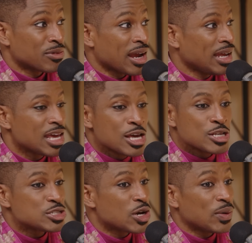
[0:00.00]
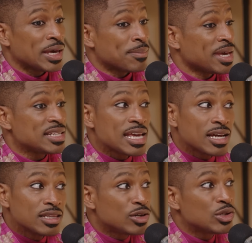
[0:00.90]
Right. So it may take
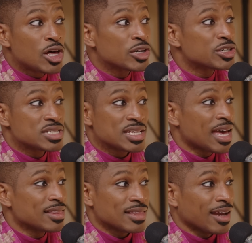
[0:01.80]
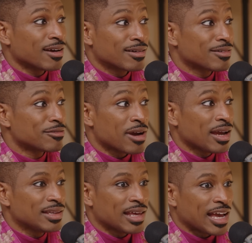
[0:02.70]
a little longer to get there.
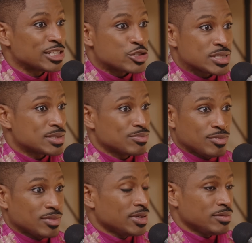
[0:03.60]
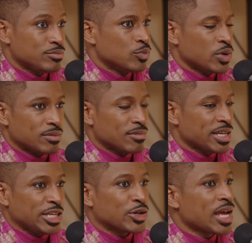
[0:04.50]
Right. Like I just, a
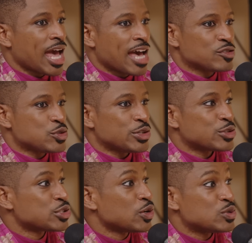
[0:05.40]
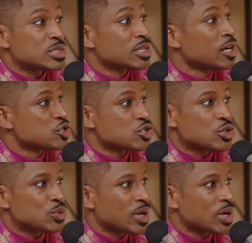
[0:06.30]
year and a half, 2 years ago, just launched a new